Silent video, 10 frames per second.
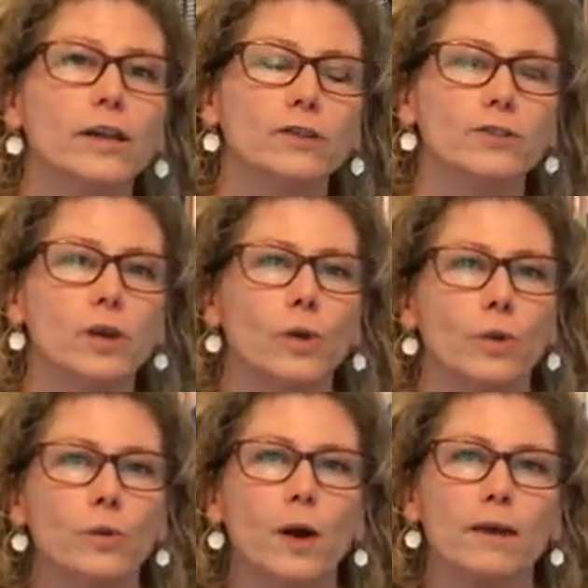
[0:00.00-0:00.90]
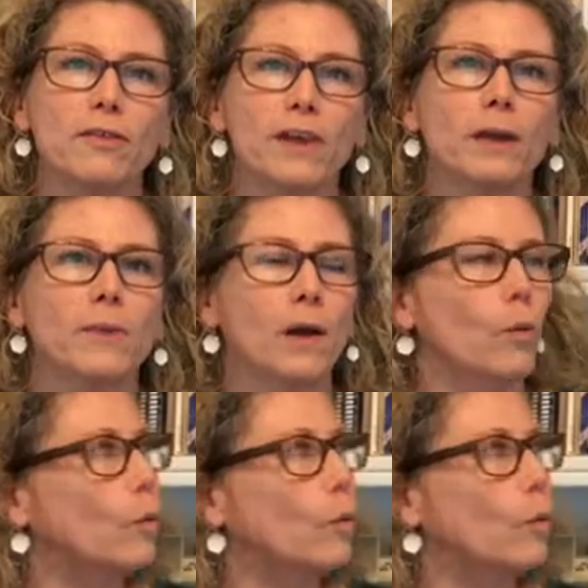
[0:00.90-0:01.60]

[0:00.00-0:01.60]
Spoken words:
So you want to think about